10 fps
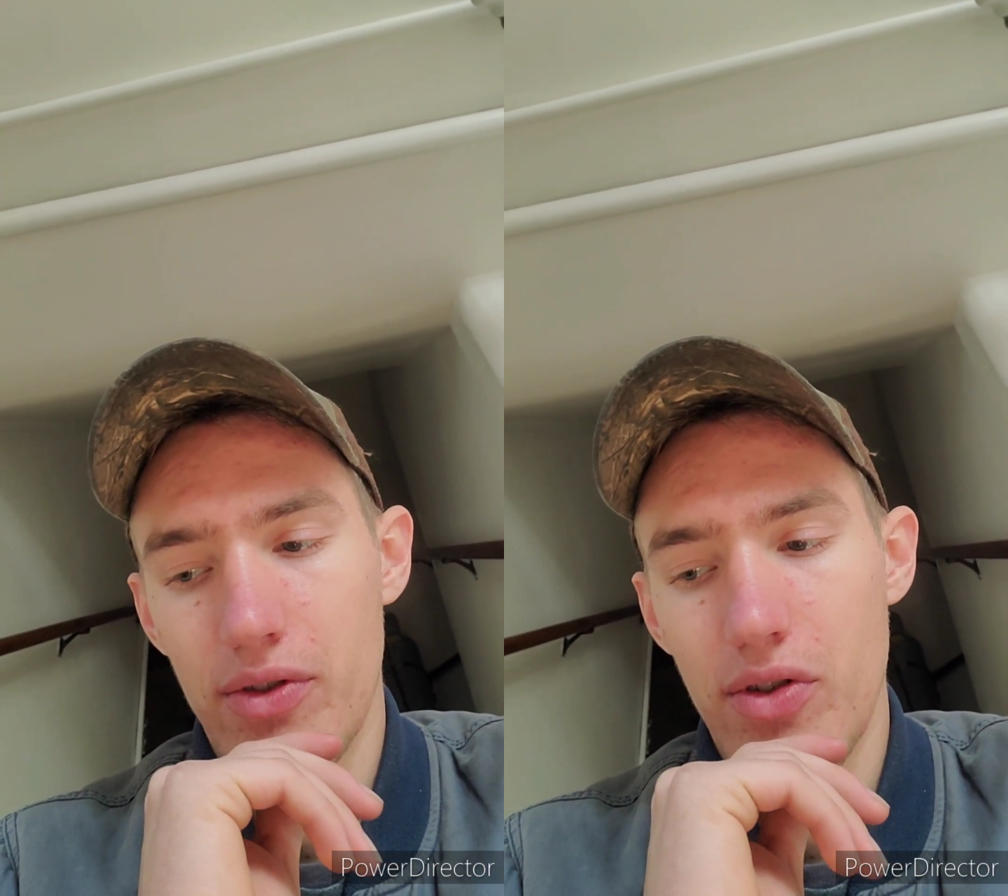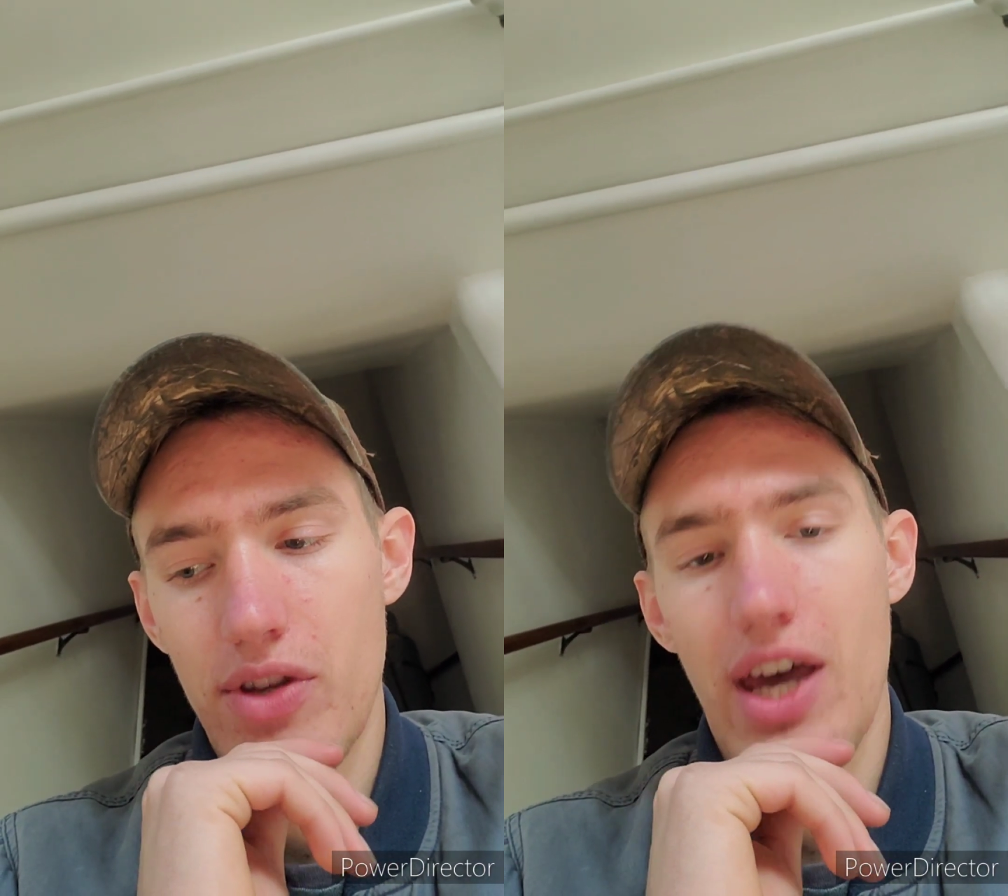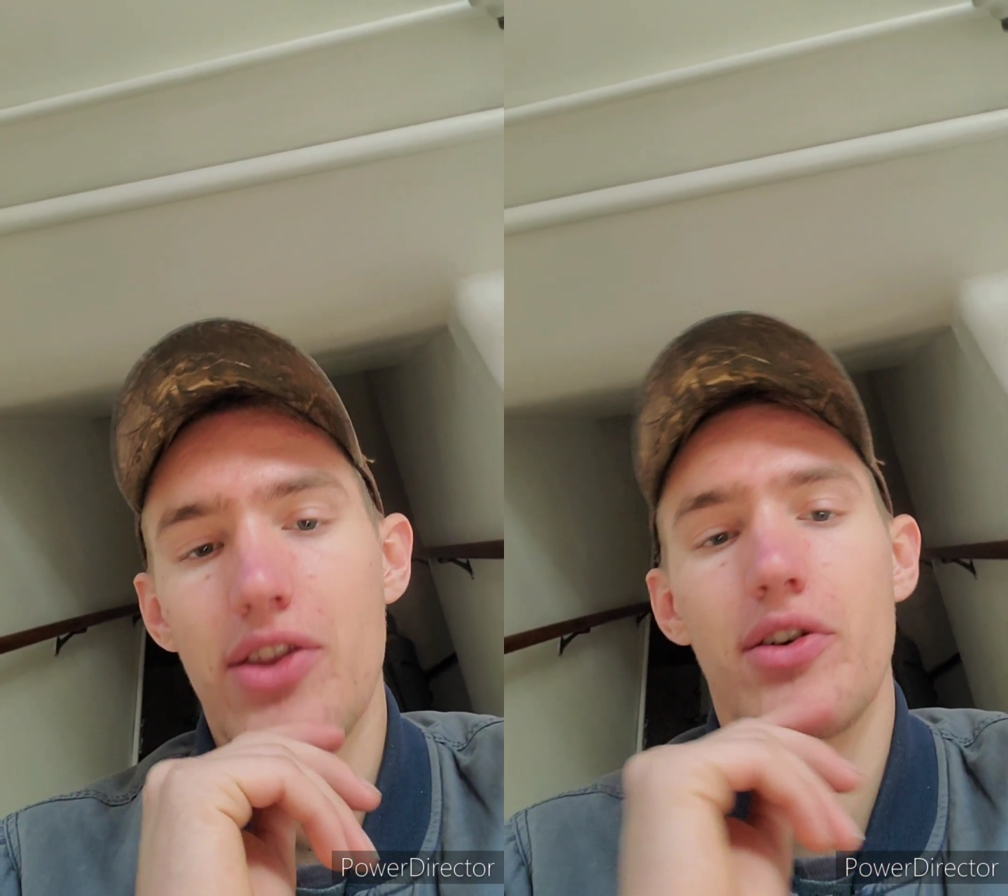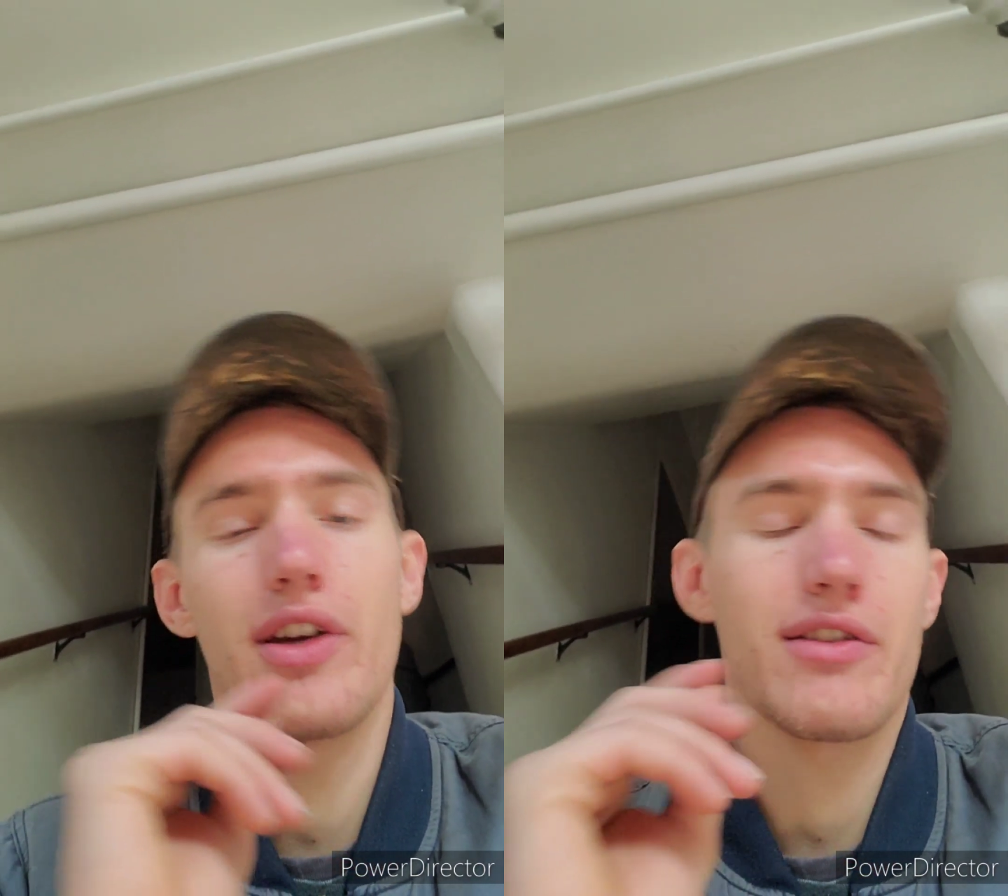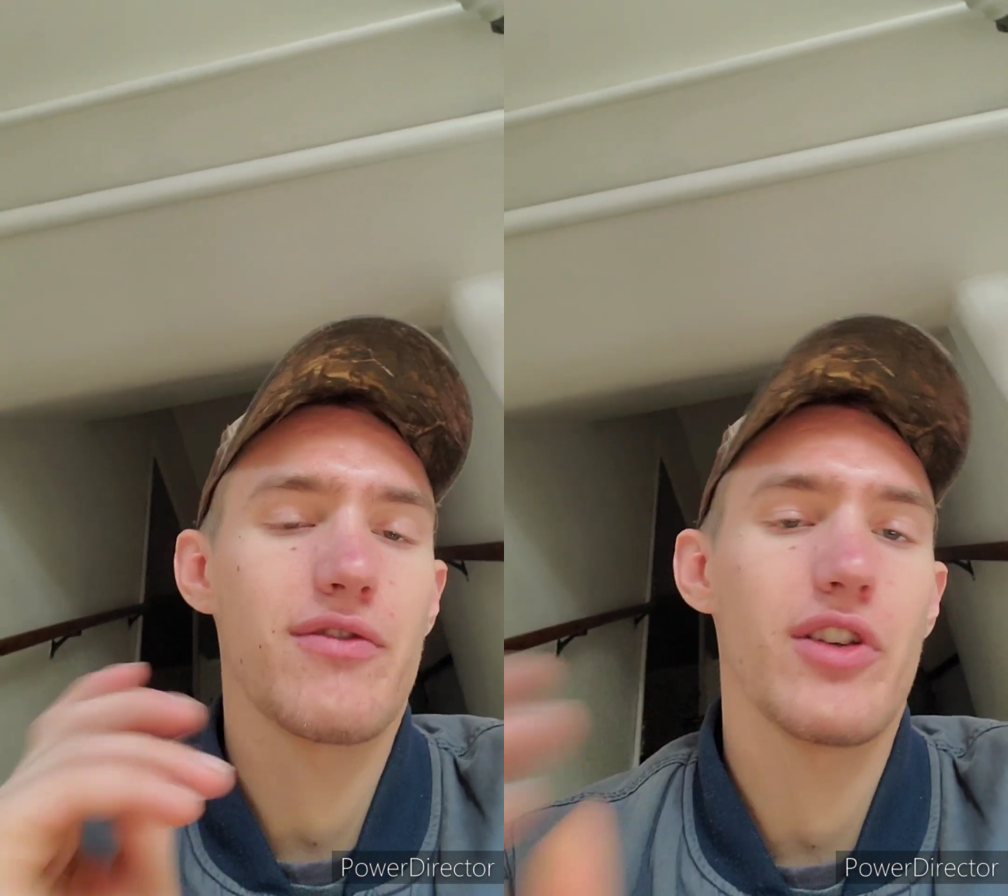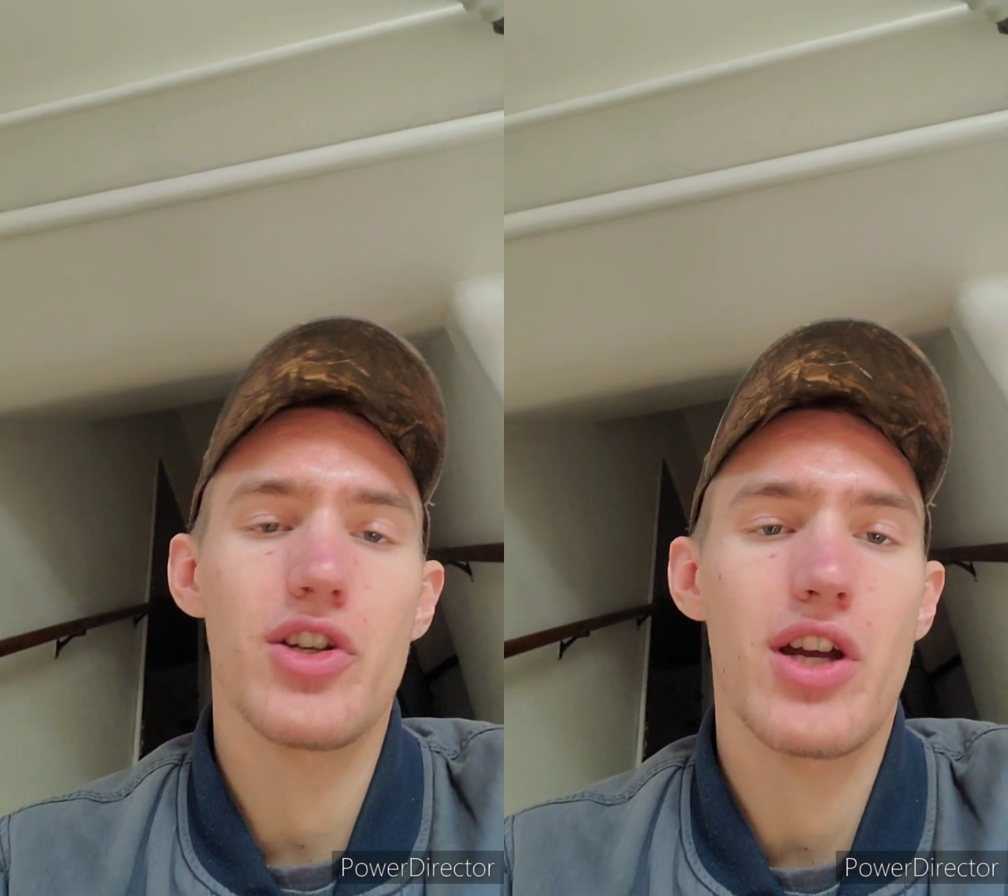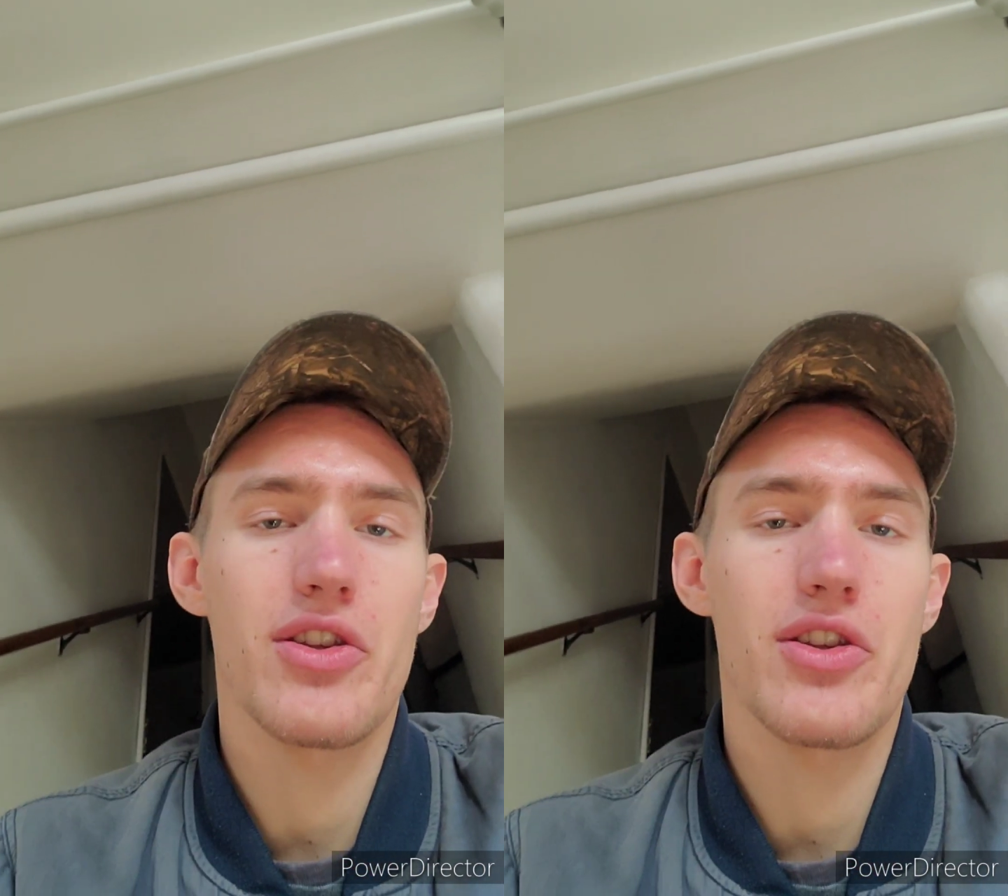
do that though, you have to flush